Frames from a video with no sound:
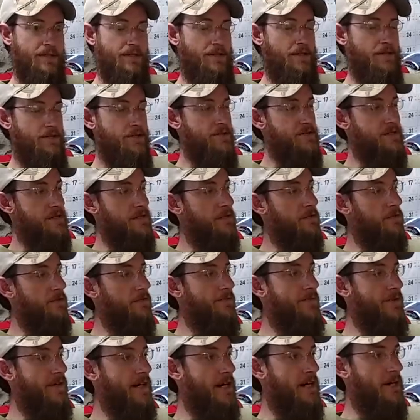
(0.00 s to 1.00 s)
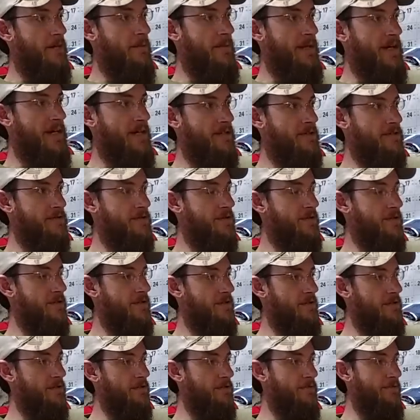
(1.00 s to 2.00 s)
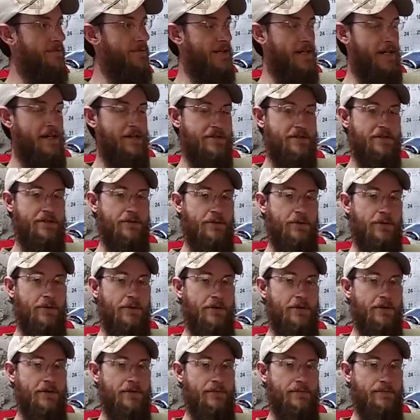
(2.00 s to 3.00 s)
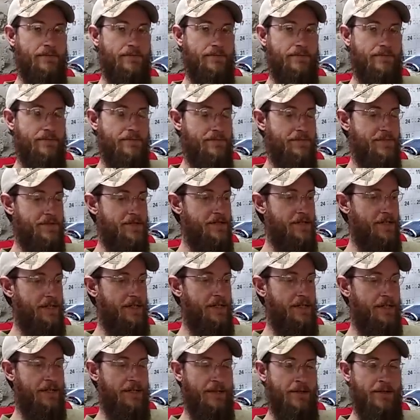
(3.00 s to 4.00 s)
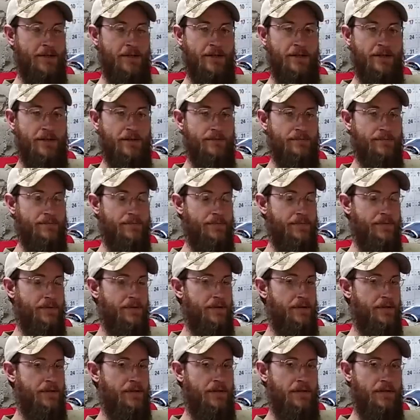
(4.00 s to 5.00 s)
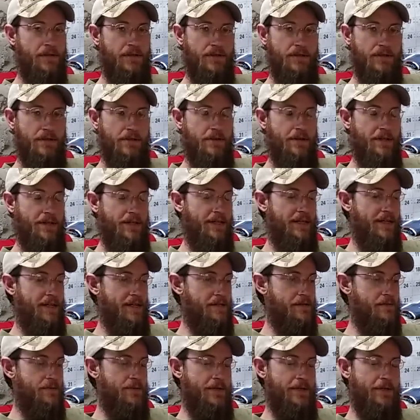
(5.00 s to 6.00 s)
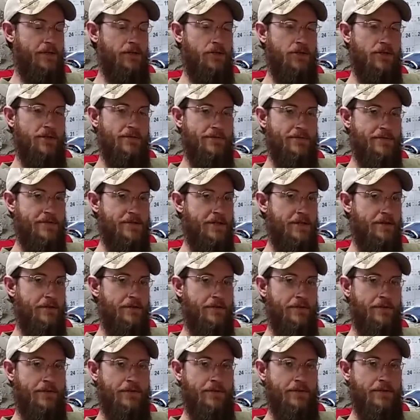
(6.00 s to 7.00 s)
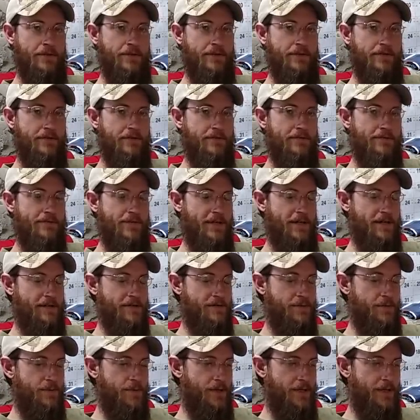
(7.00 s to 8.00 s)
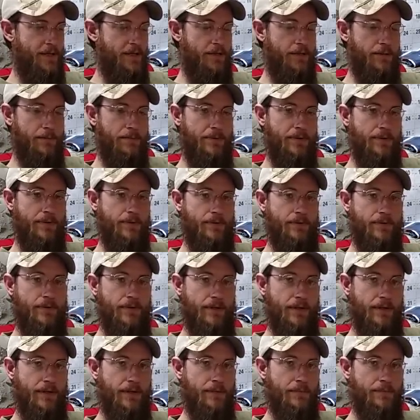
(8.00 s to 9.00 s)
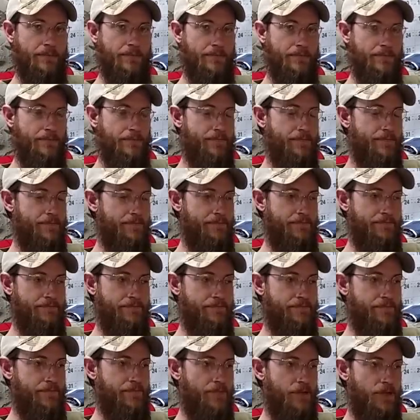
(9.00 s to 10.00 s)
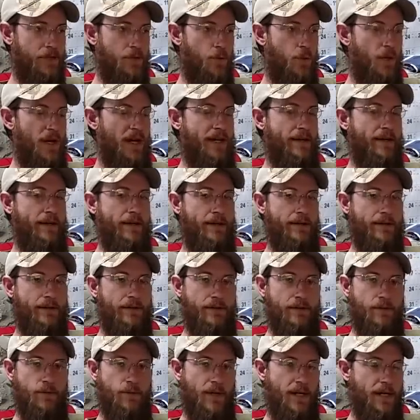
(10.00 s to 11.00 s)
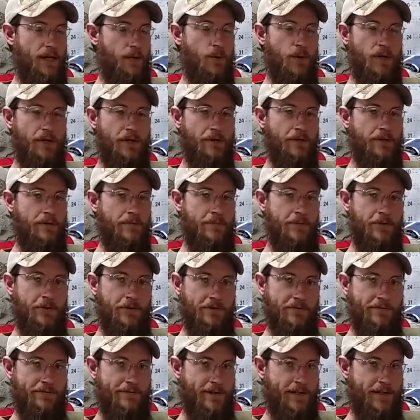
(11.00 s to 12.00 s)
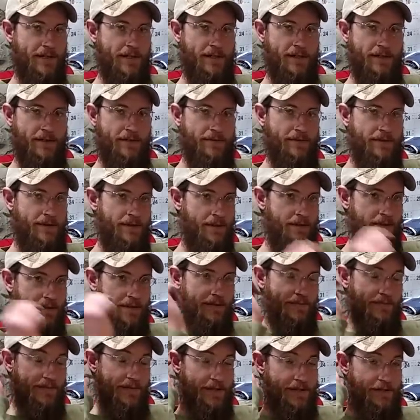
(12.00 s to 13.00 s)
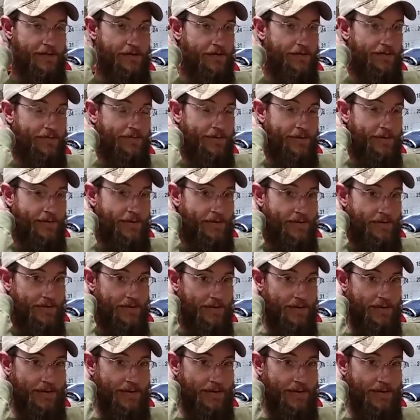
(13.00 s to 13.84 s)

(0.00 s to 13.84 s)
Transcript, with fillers: use a little fire mouse little fire starter, stick it in there, thing kicks right off, there's nothing to it, fires right up, um, quick, way quicker than building a fire in a conventional furnace.